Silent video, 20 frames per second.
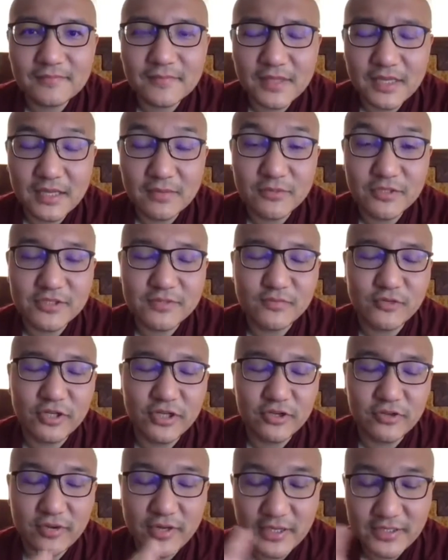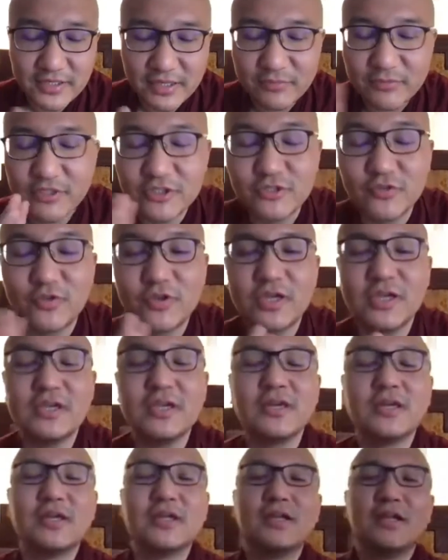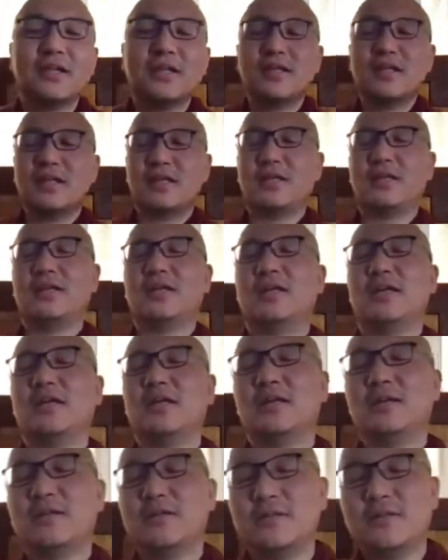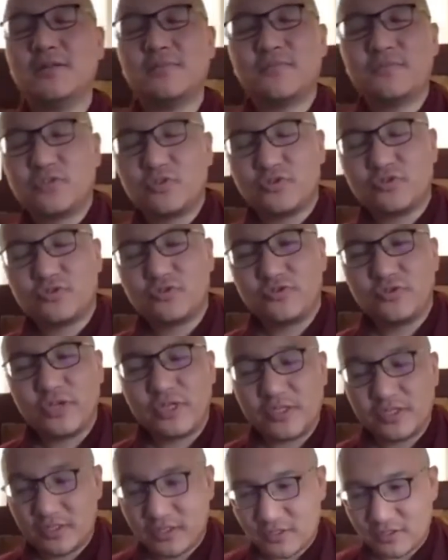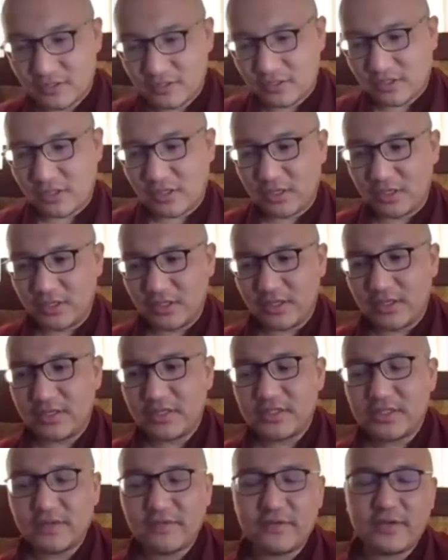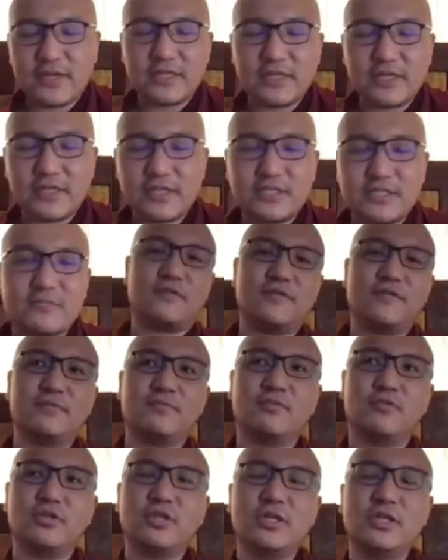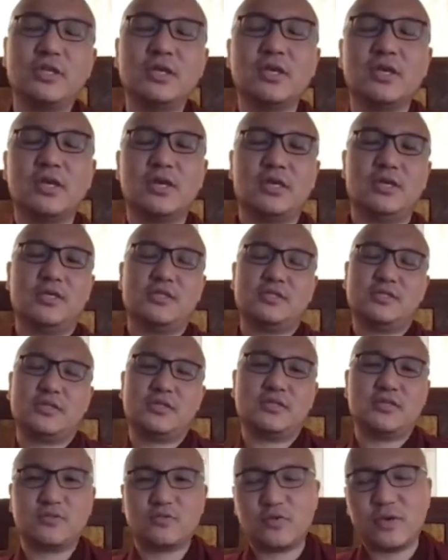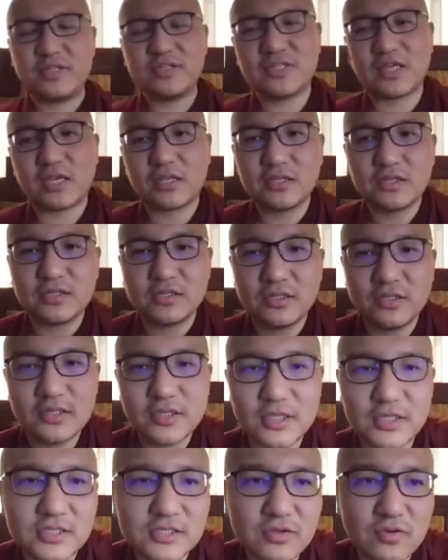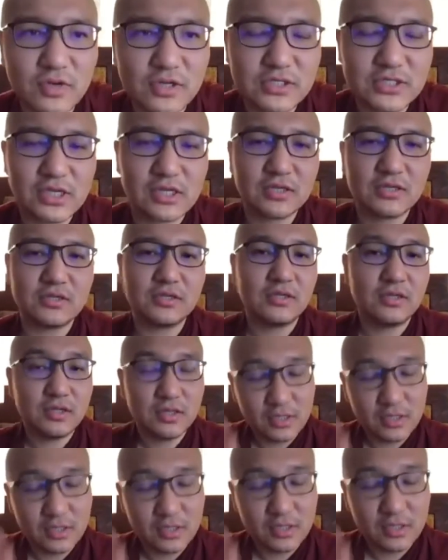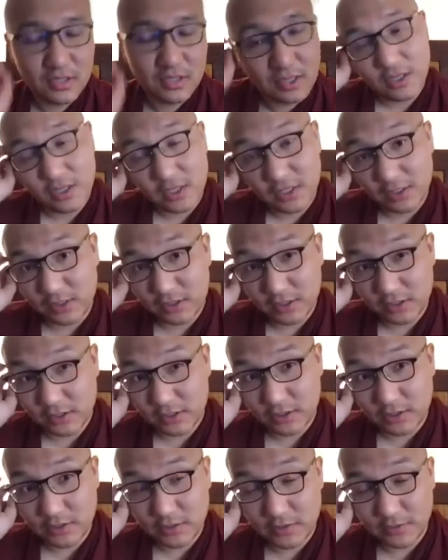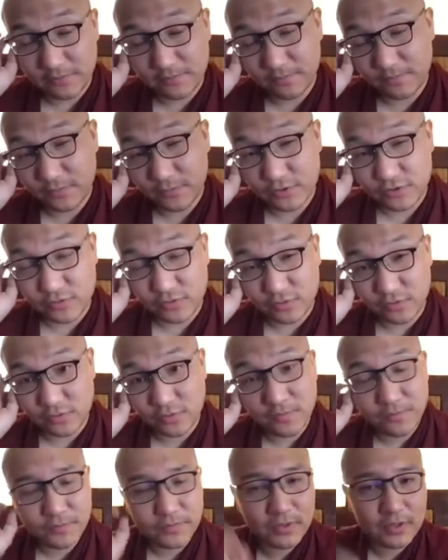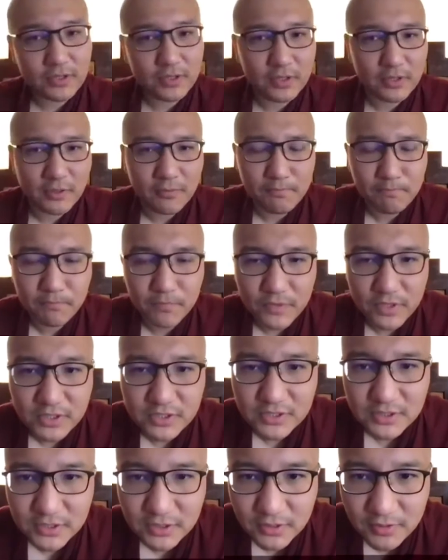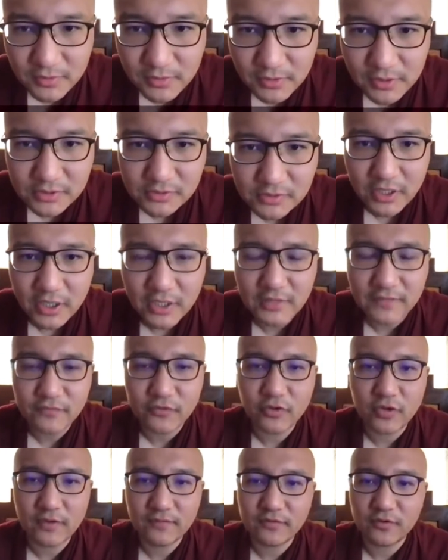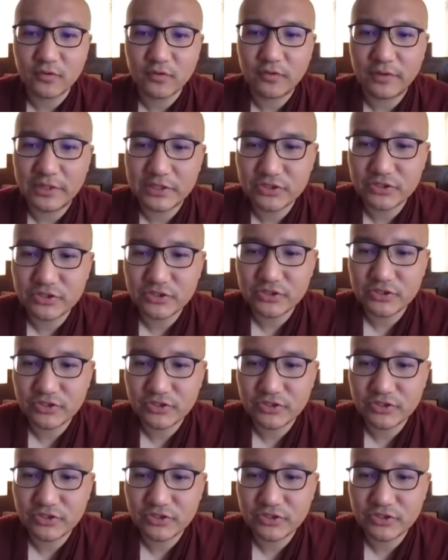Just pulling your legs. I'm just joking. Today's the 37 aspects of the body. It's quite technical. It's quite technical, and so yeah, it's okay if you have no questions.